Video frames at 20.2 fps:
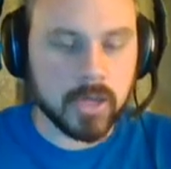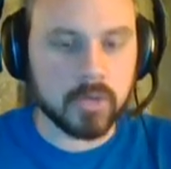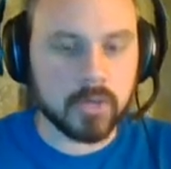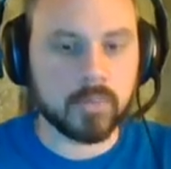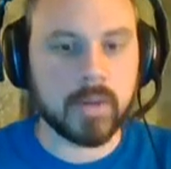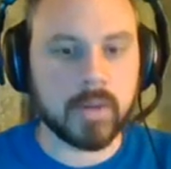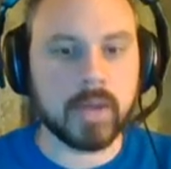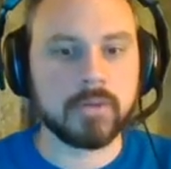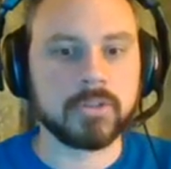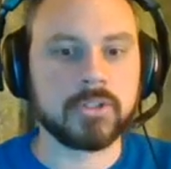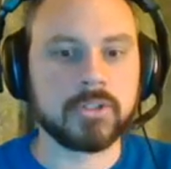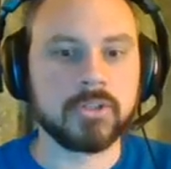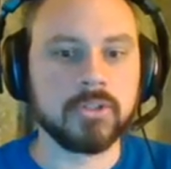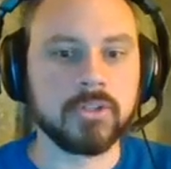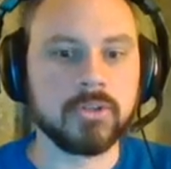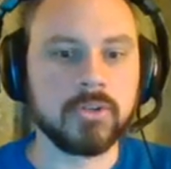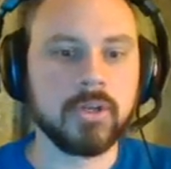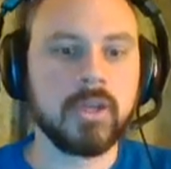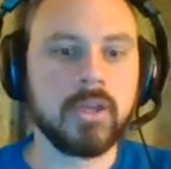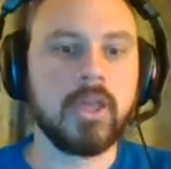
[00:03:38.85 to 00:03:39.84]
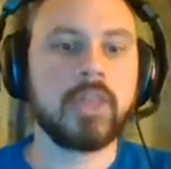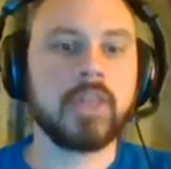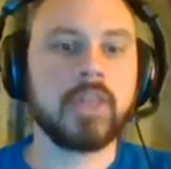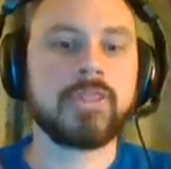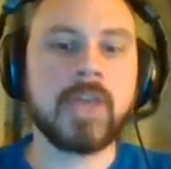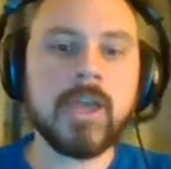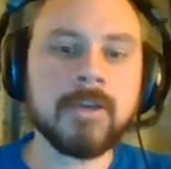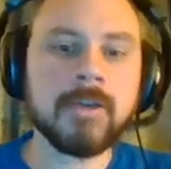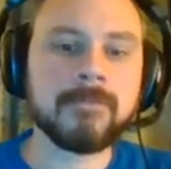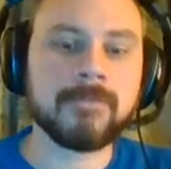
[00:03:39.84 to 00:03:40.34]
on round 2.
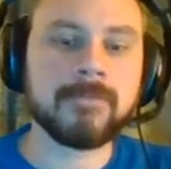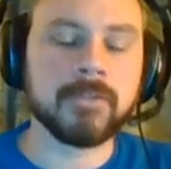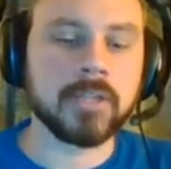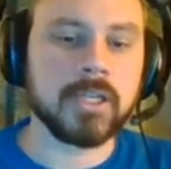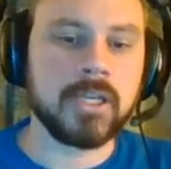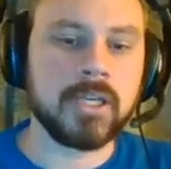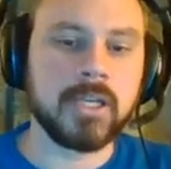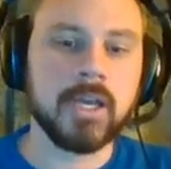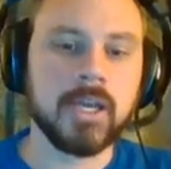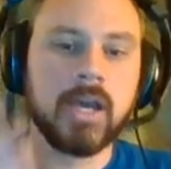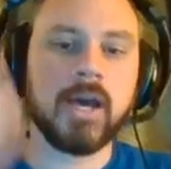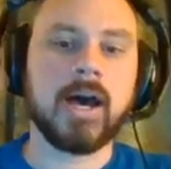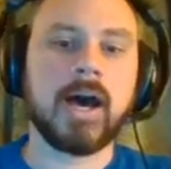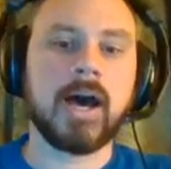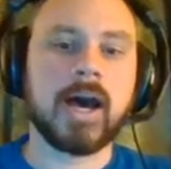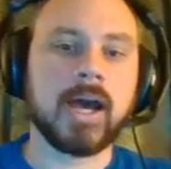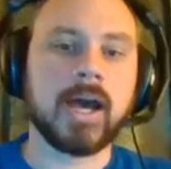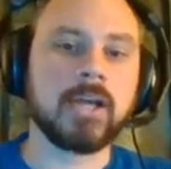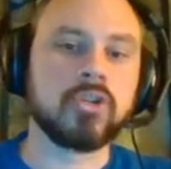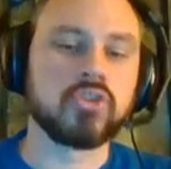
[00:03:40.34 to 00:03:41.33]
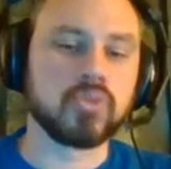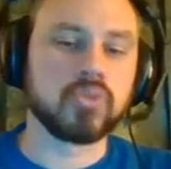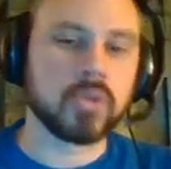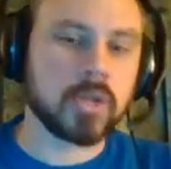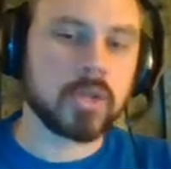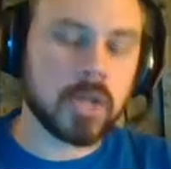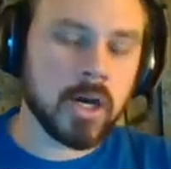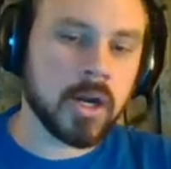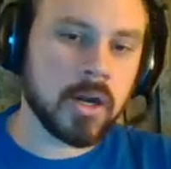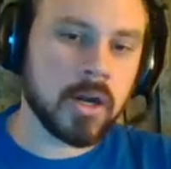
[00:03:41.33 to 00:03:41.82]
Thankfully, I drew a
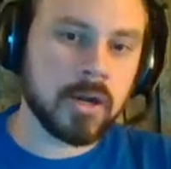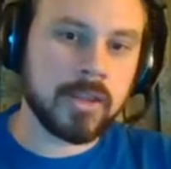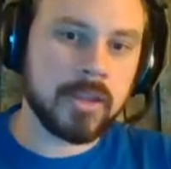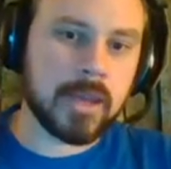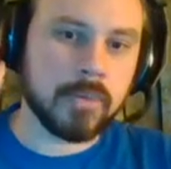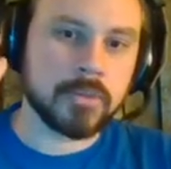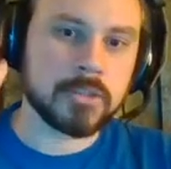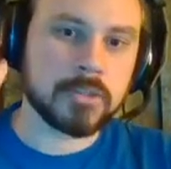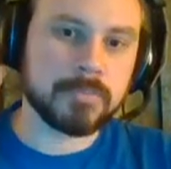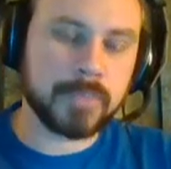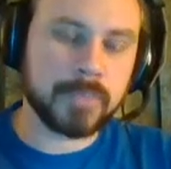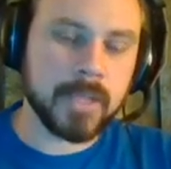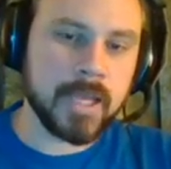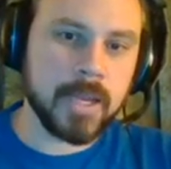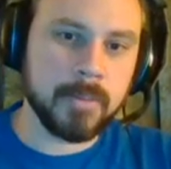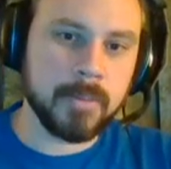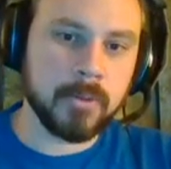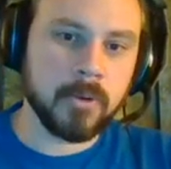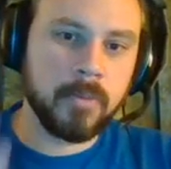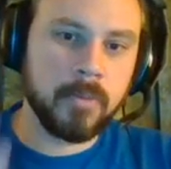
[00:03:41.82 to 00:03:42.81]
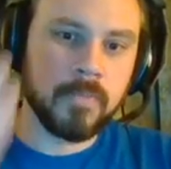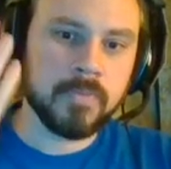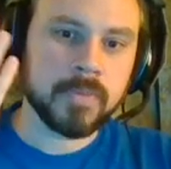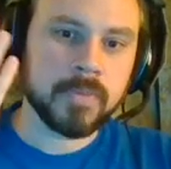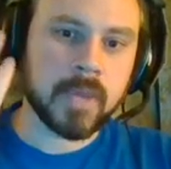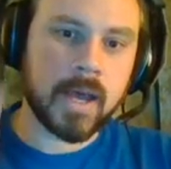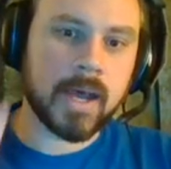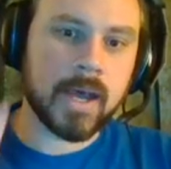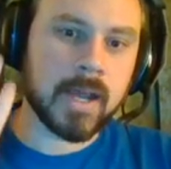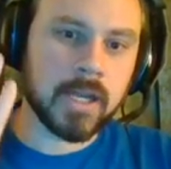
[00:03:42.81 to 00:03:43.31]
card that was playable.
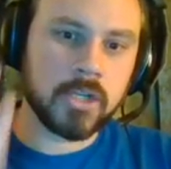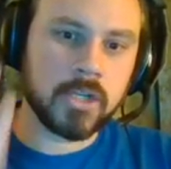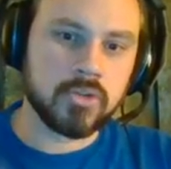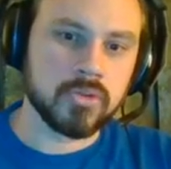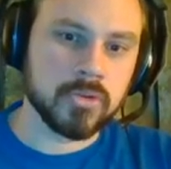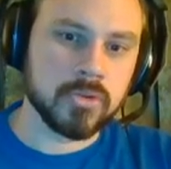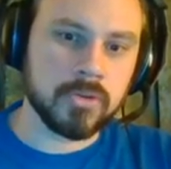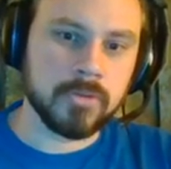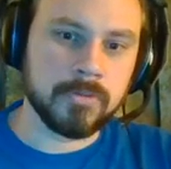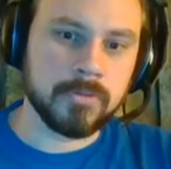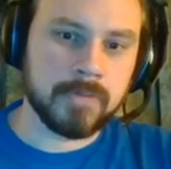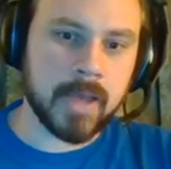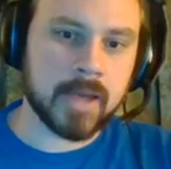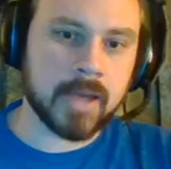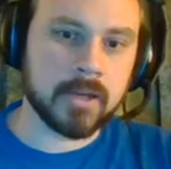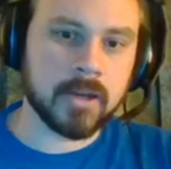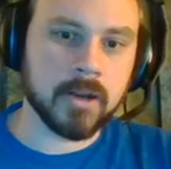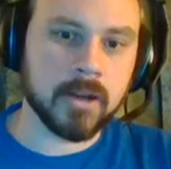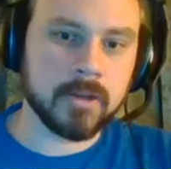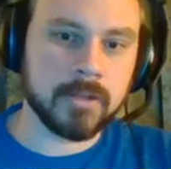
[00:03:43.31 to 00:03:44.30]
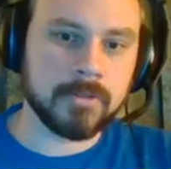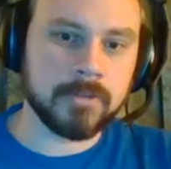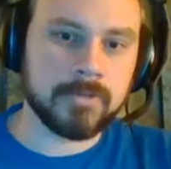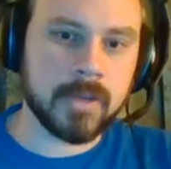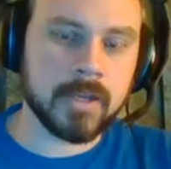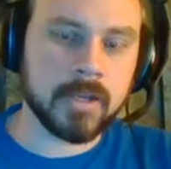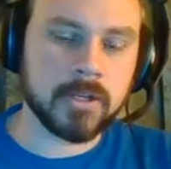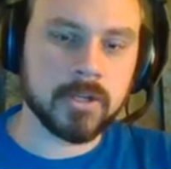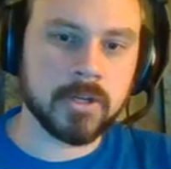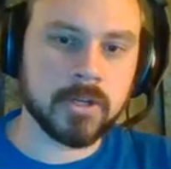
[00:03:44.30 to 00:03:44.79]
I drew Vanguard
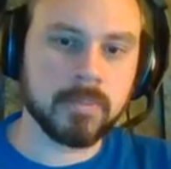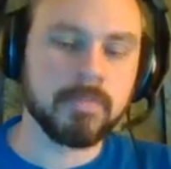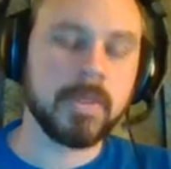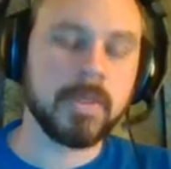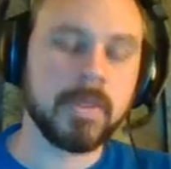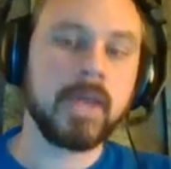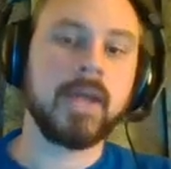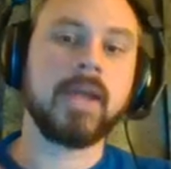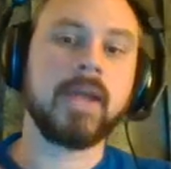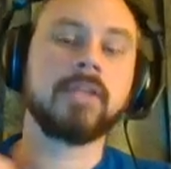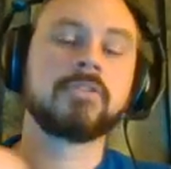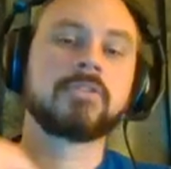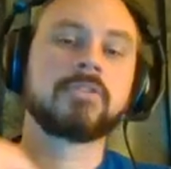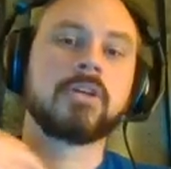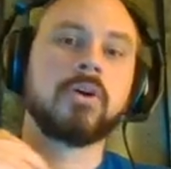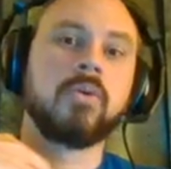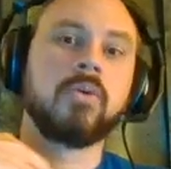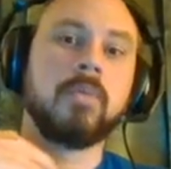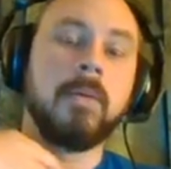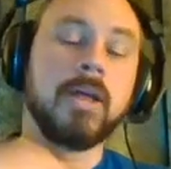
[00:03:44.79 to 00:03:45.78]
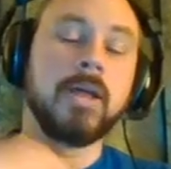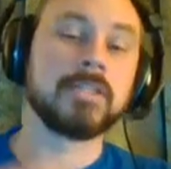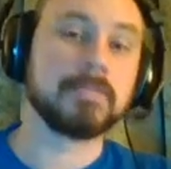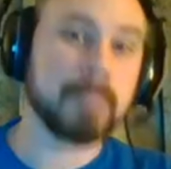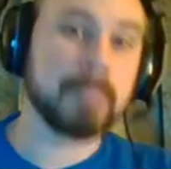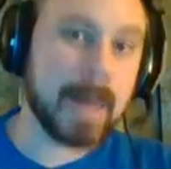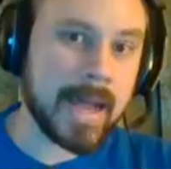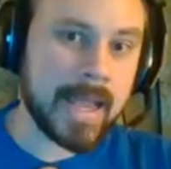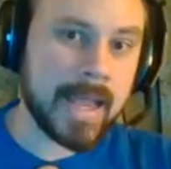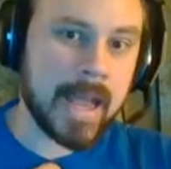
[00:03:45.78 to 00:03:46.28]
Defender, and so it's
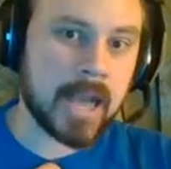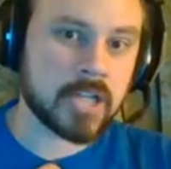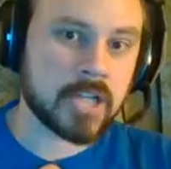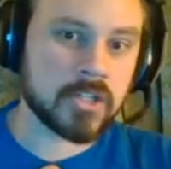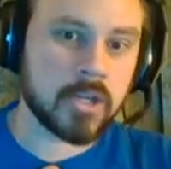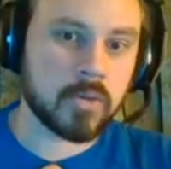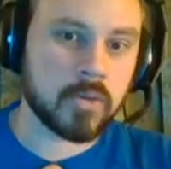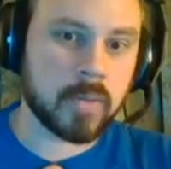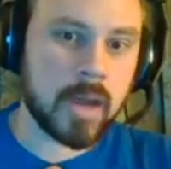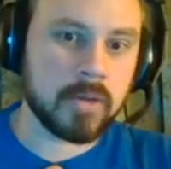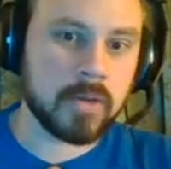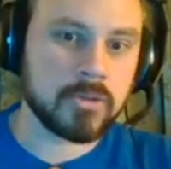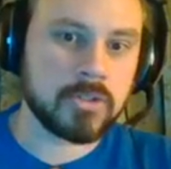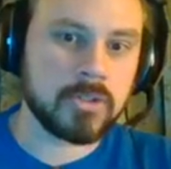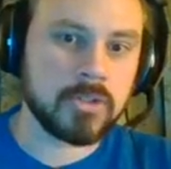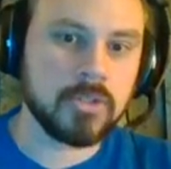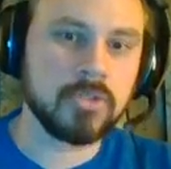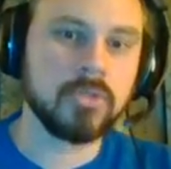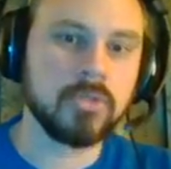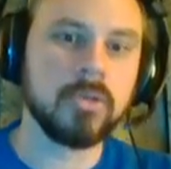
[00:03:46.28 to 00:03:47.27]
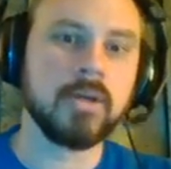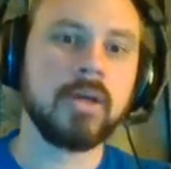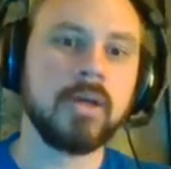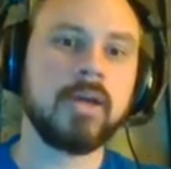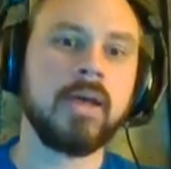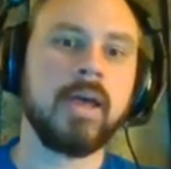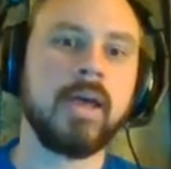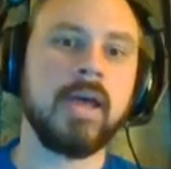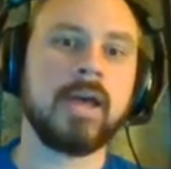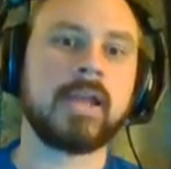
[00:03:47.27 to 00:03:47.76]
my action on round 2,
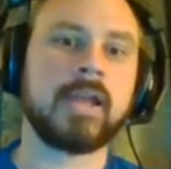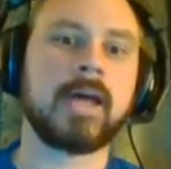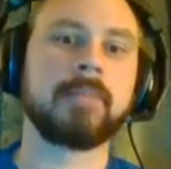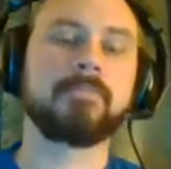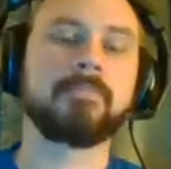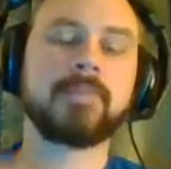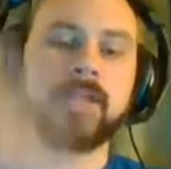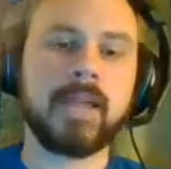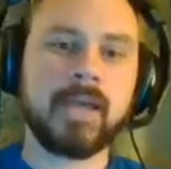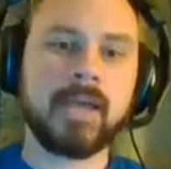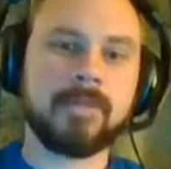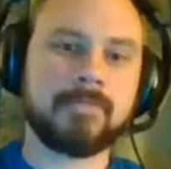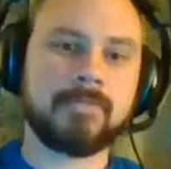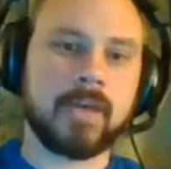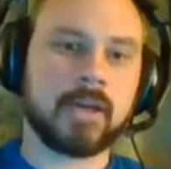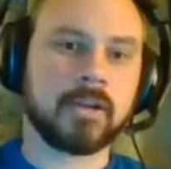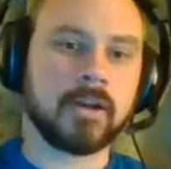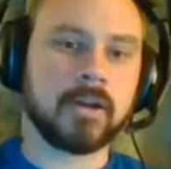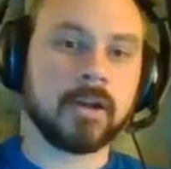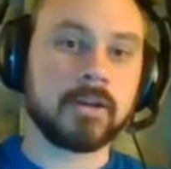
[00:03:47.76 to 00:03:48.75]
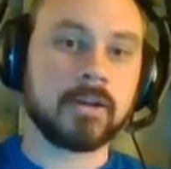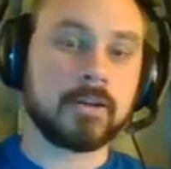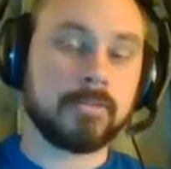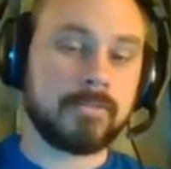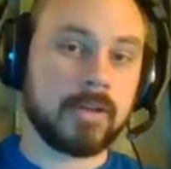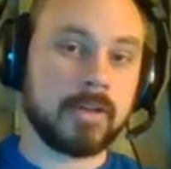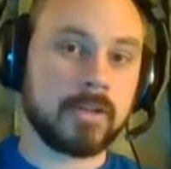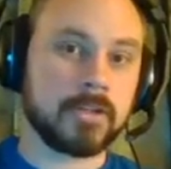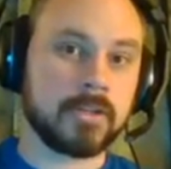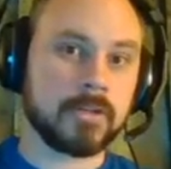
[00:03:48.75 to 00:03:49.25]
and I play Vanguard
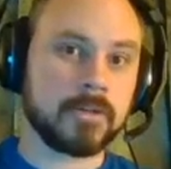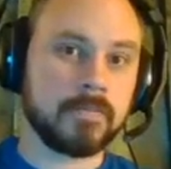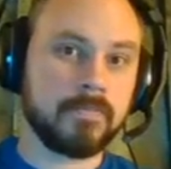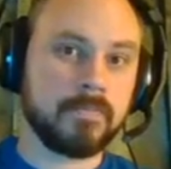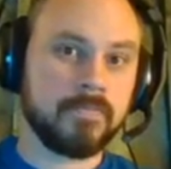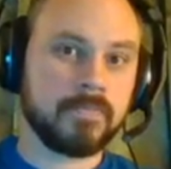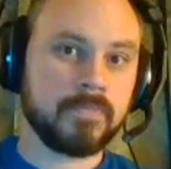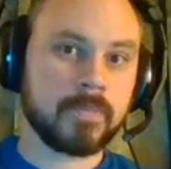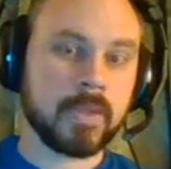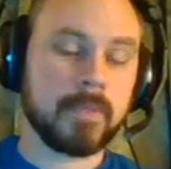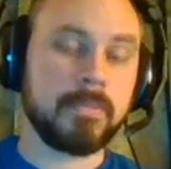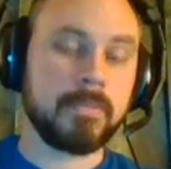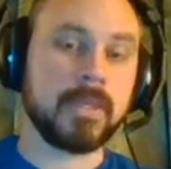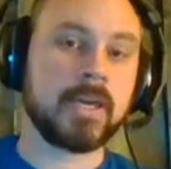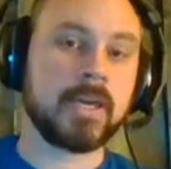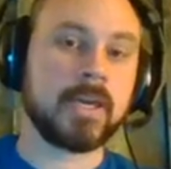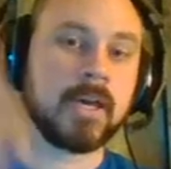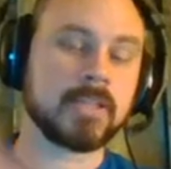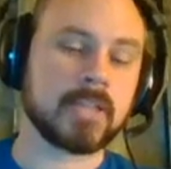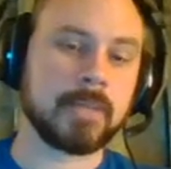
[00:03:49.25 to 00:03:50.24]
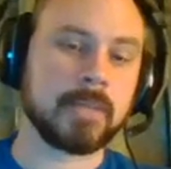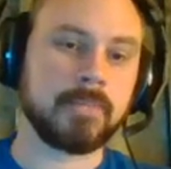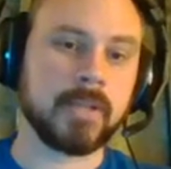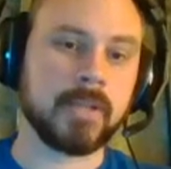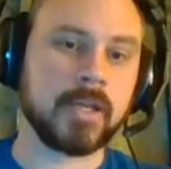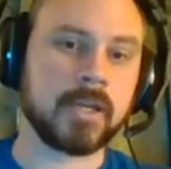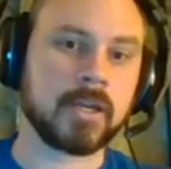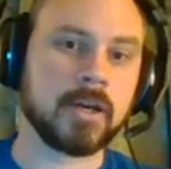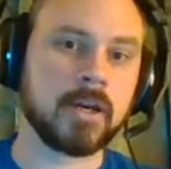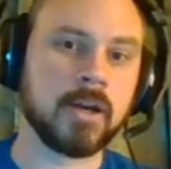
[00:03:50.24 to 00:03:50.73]
Defender. Because I
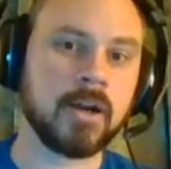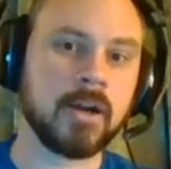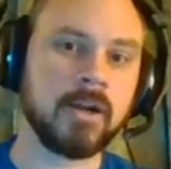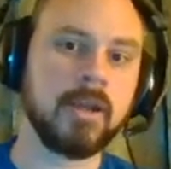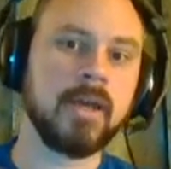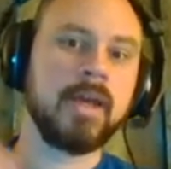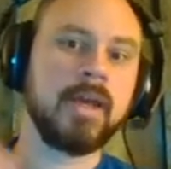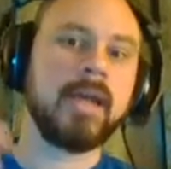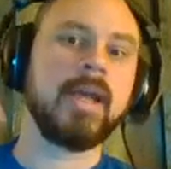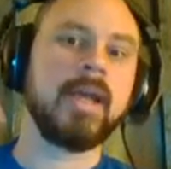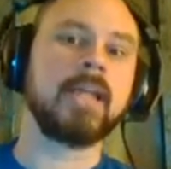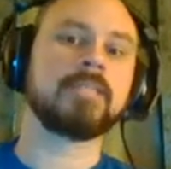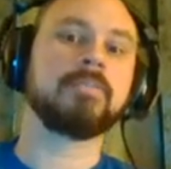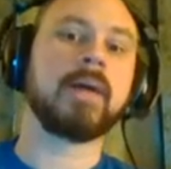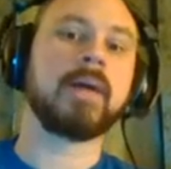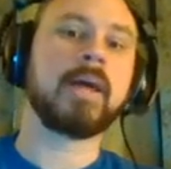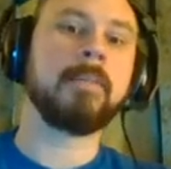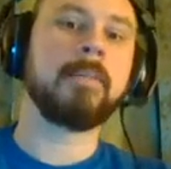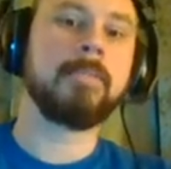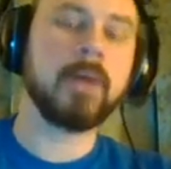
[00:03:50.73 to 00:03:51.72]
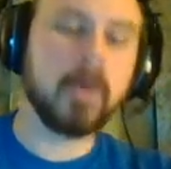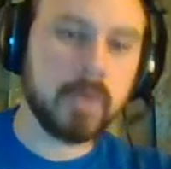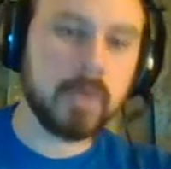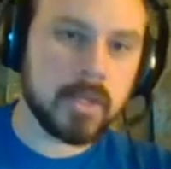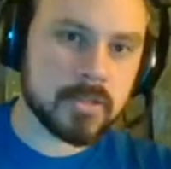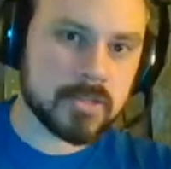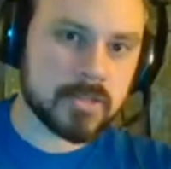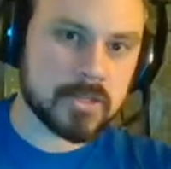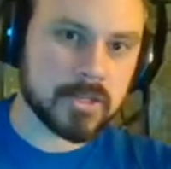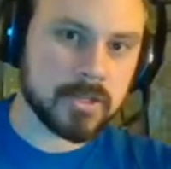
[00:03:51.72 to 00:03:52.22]
played a card, it's my
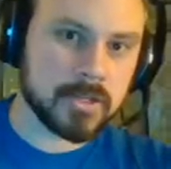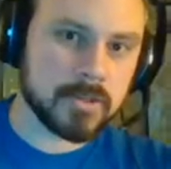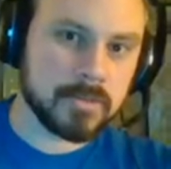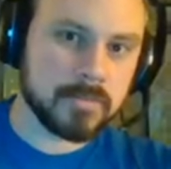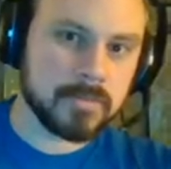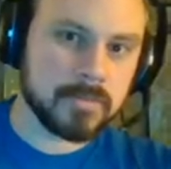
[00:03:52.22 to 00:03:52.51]
opponent's turn.